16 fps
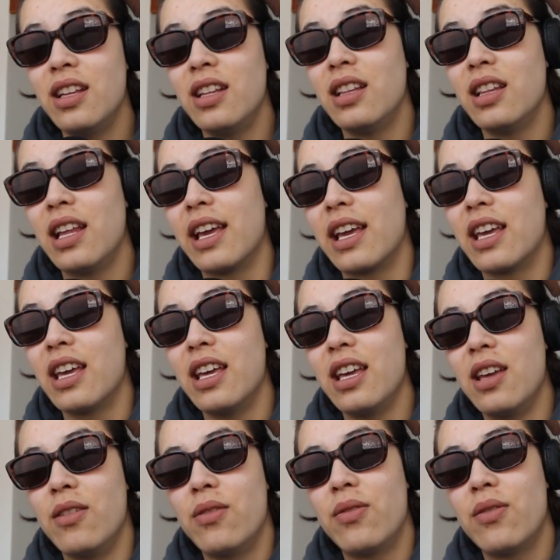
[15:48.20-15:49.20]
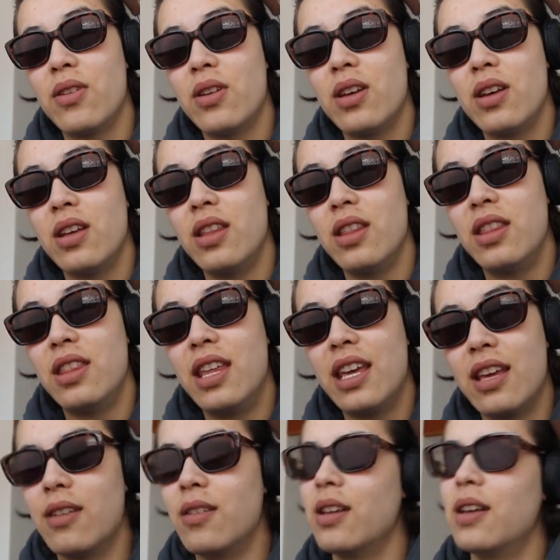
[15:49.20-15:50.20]
like, if
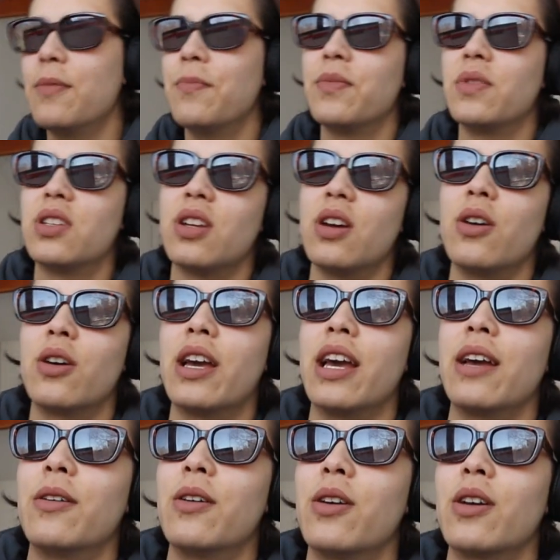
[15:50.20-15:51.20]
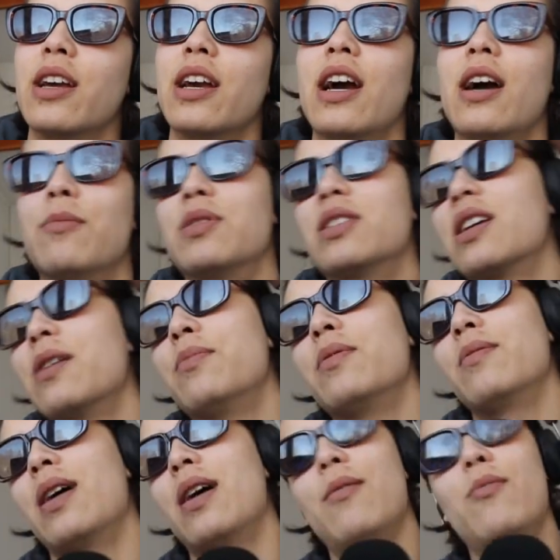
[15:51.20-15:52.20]
they... Okay, I'm
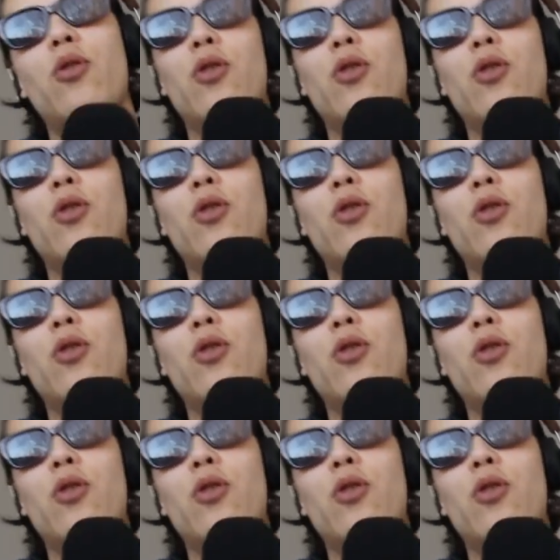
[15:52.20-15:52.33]
skipping. I'm